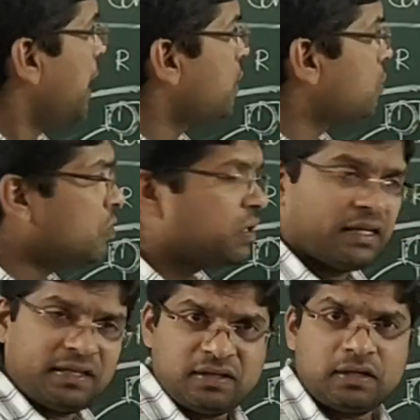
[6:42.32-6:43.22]
and rotor
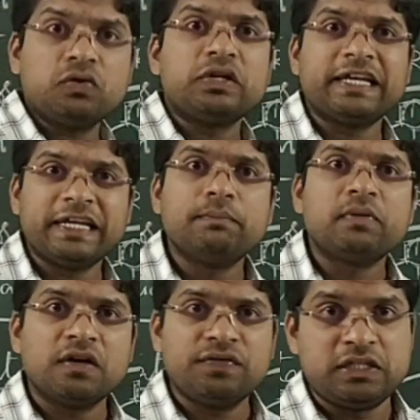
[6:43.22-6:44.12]
is the rotating
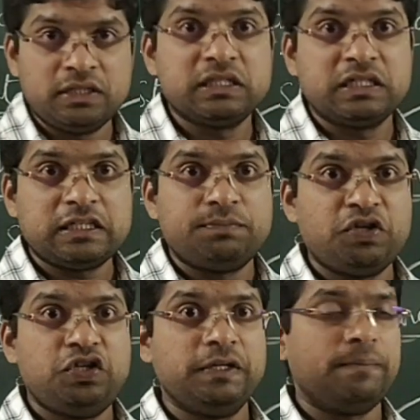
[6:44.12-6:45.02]
part of the synchronous
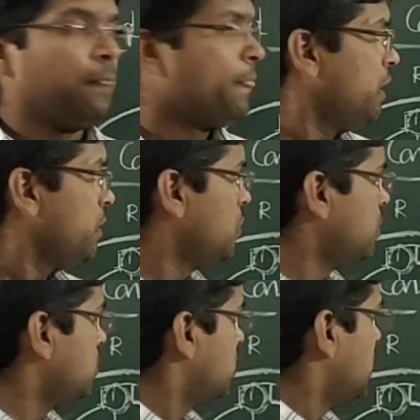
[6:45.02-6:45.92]
machine. You
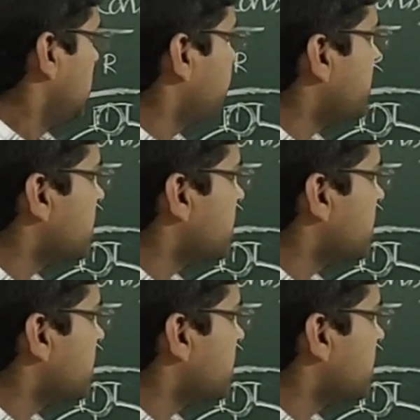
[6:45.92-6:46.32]
know, if I am